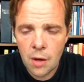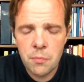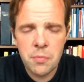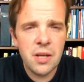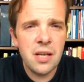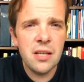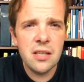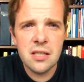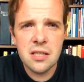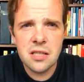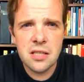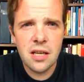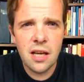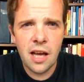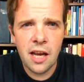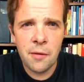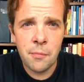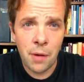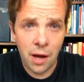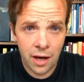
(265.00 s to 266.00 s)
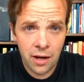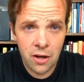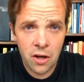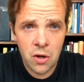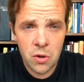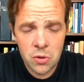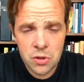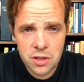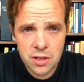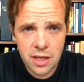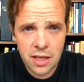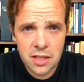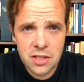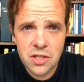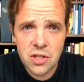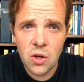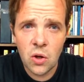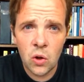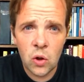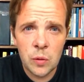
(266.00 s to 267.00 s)
because in my nose
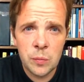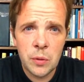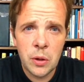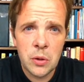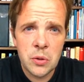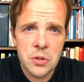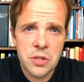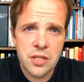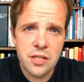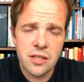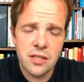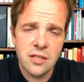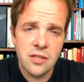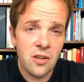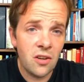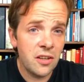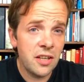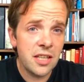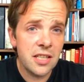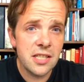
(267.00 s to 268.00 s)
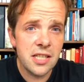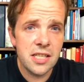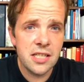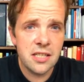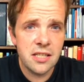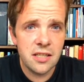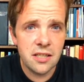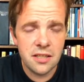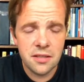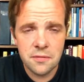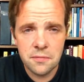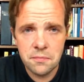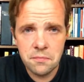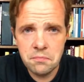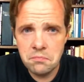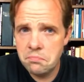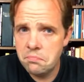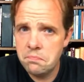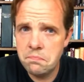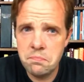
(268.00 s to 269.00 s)
it's almost non-existent.
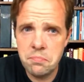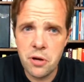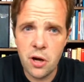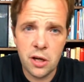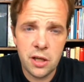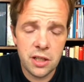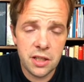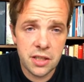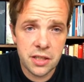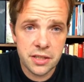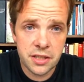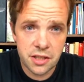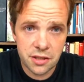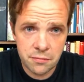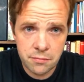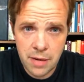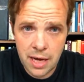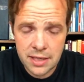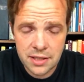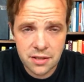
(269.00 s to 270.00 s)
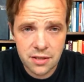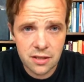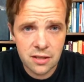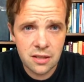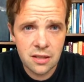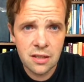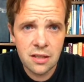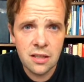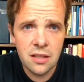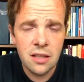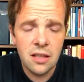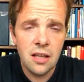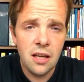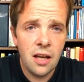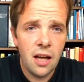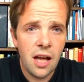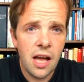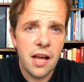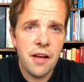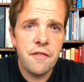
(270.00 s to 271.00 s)
But it doesn't matter
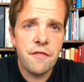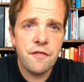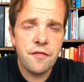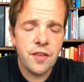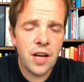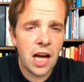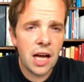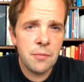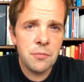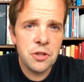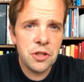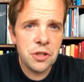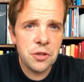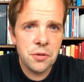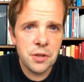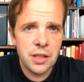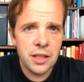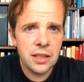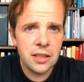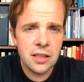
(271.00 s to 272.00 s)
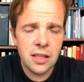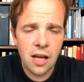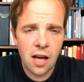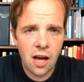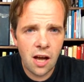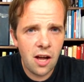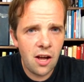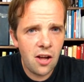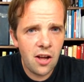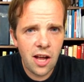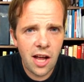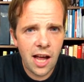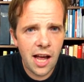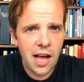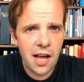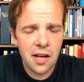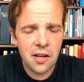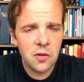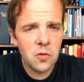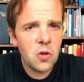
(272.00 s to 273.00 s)
if I'm doing
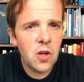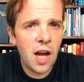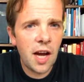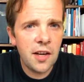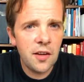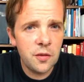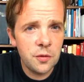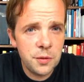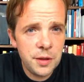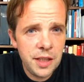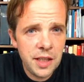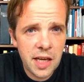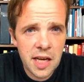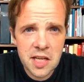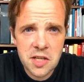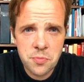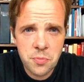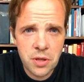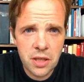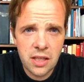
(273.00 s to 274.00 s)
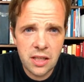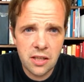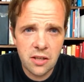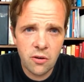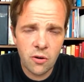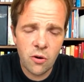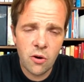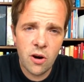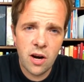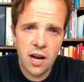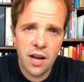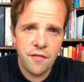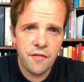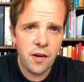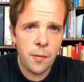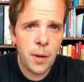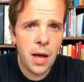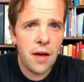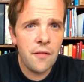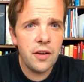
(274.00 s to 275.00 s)
a kind of weak SP or if
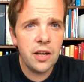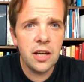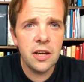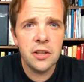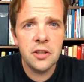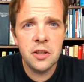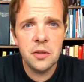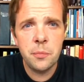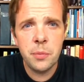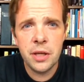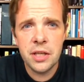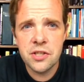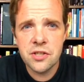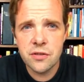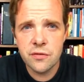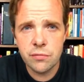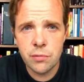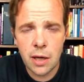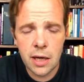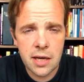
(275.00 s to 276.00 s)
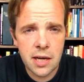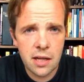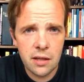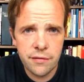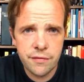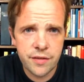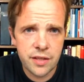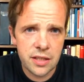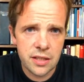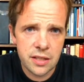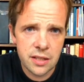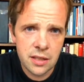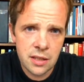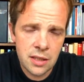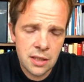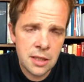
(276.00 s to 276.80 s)
I'm having a good pinch of white elephant.